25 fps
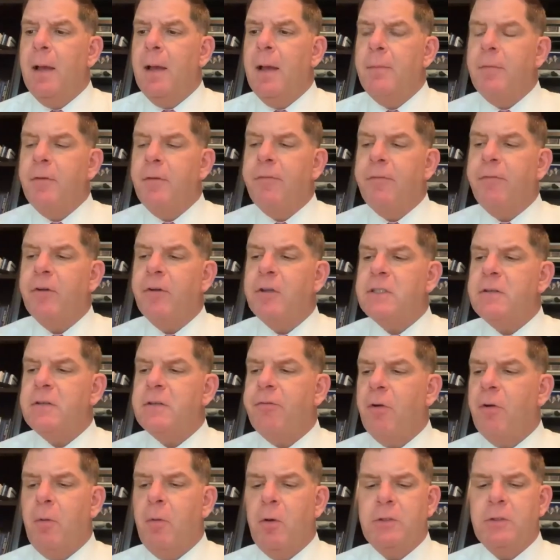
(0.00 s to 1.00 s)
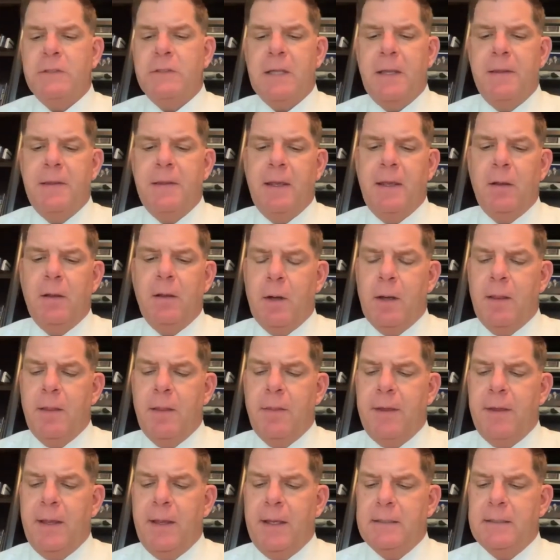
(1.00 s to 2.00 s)
First and foremost, I think one of the
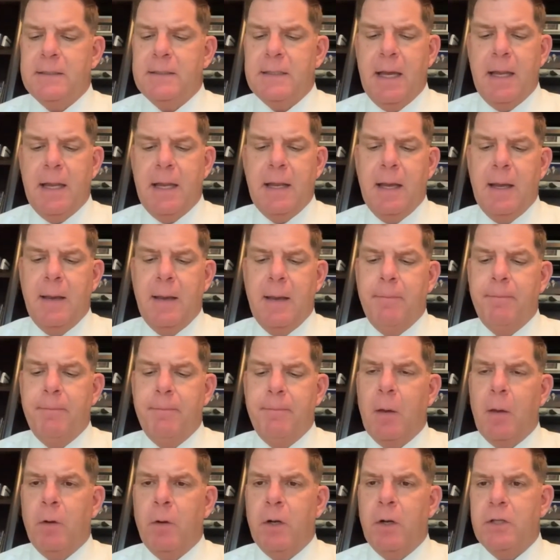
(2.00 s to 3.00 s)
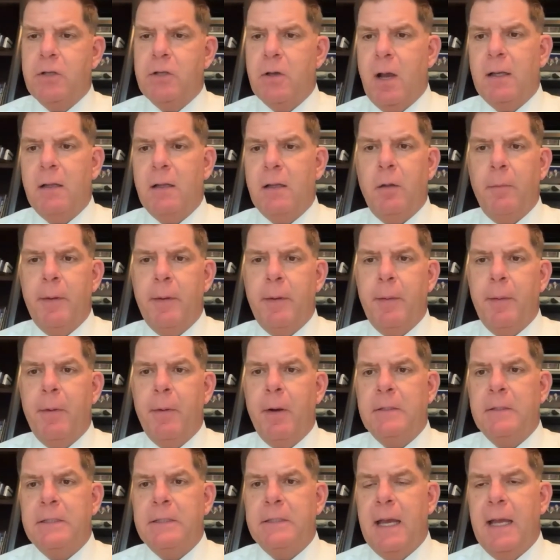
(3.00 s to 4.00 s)
things that I want to talk a little bit
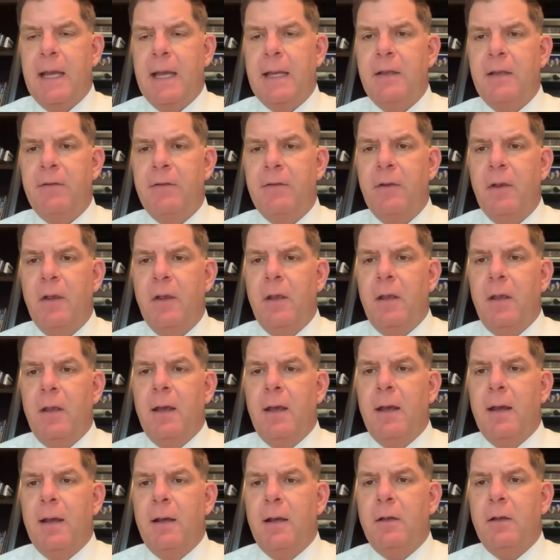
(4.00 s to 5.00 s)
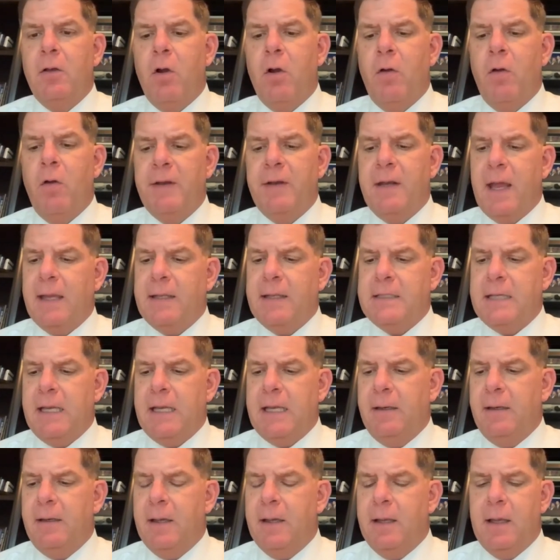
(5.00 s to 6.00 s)
about tonight is
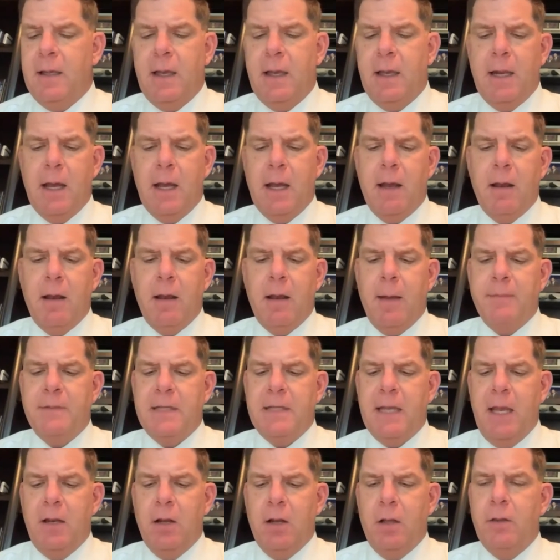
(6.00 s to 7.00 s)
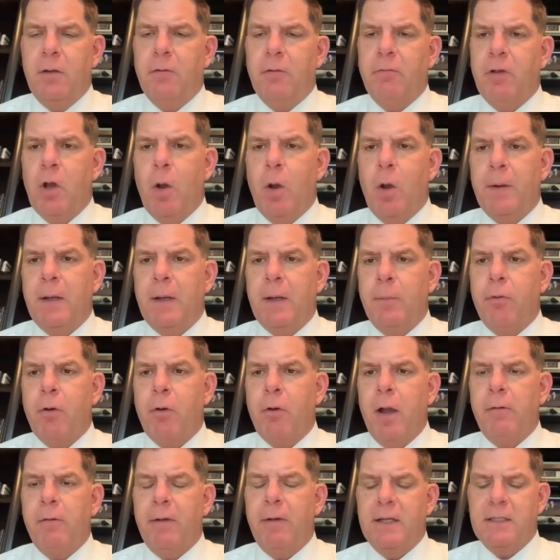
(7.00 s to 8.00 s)
COVID-19 and our update on the reopening
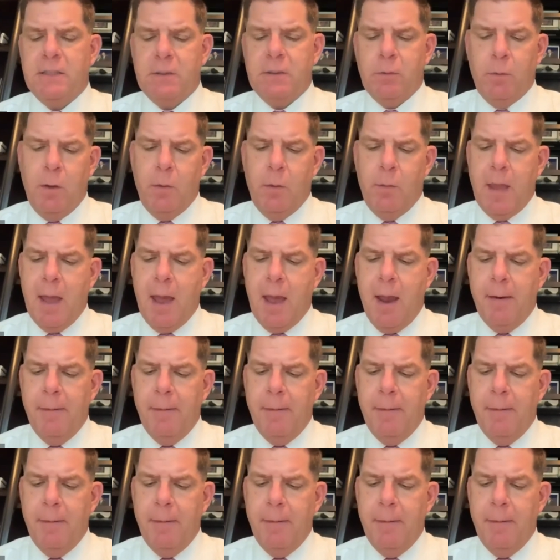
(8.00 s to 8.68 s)
progress and where we are.